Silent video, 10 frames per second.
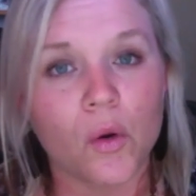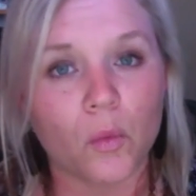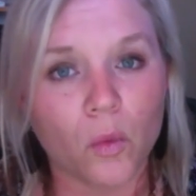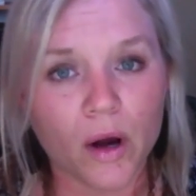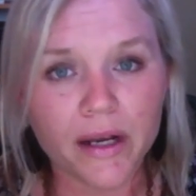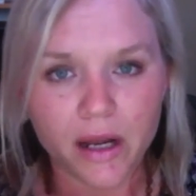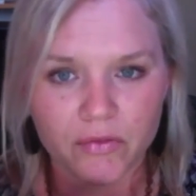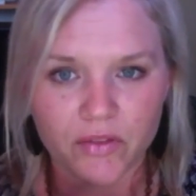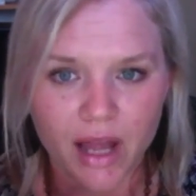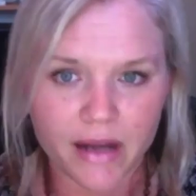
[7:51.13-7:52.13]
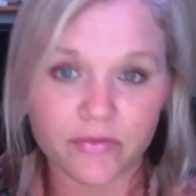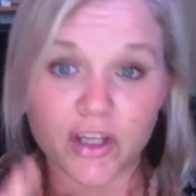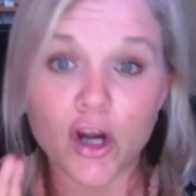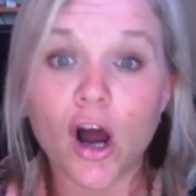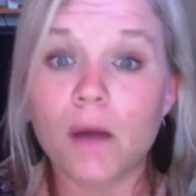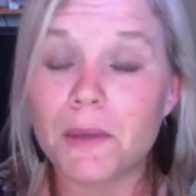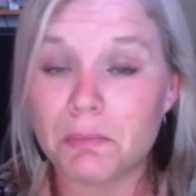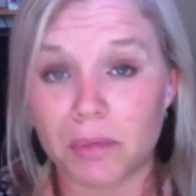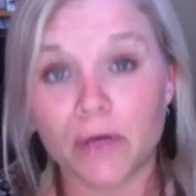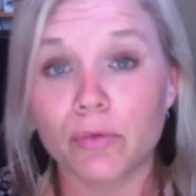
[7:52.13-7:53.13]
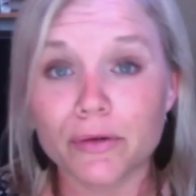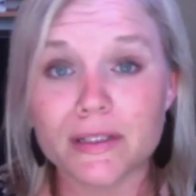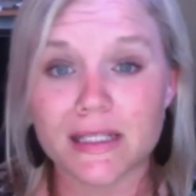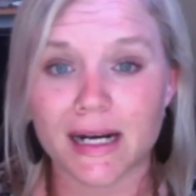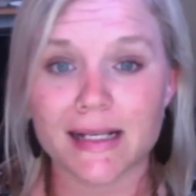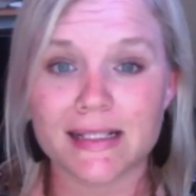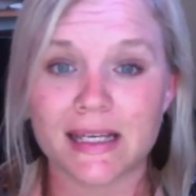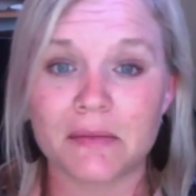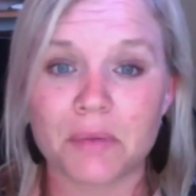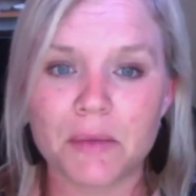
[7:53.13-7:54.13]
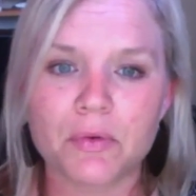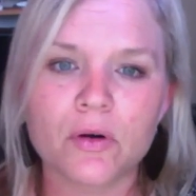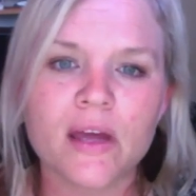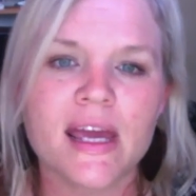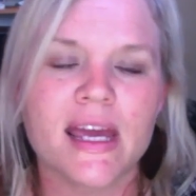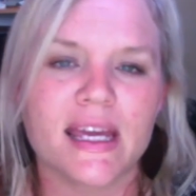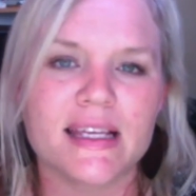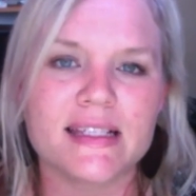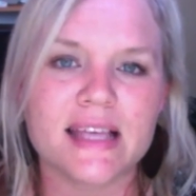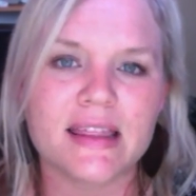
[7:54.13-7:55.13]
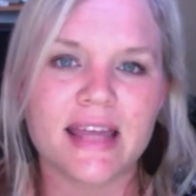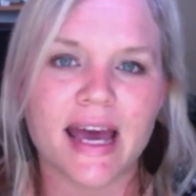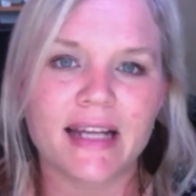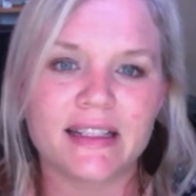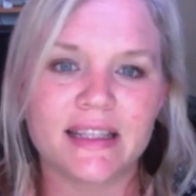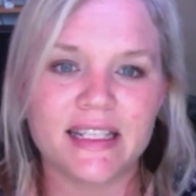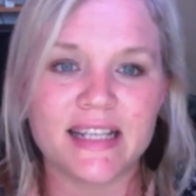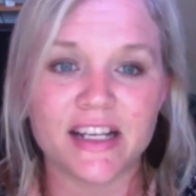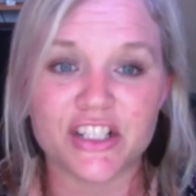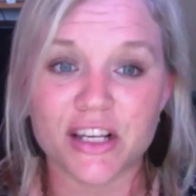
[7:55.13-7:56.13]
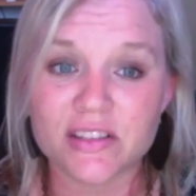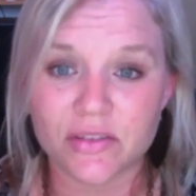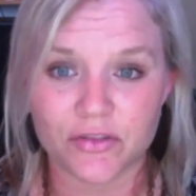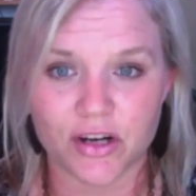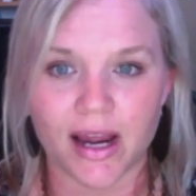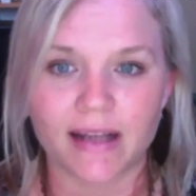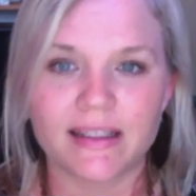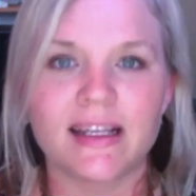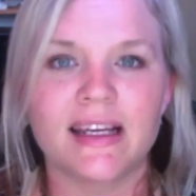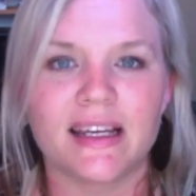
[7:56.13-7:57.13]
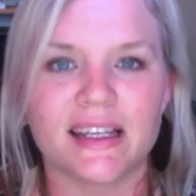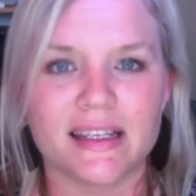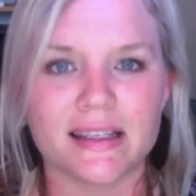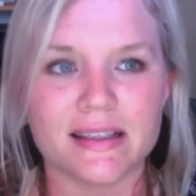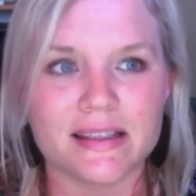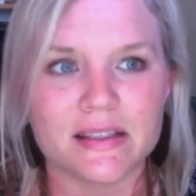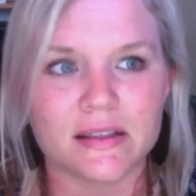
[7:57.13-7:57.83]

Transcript: One of the kind of the common big roots that I see in people is that the digestive tract is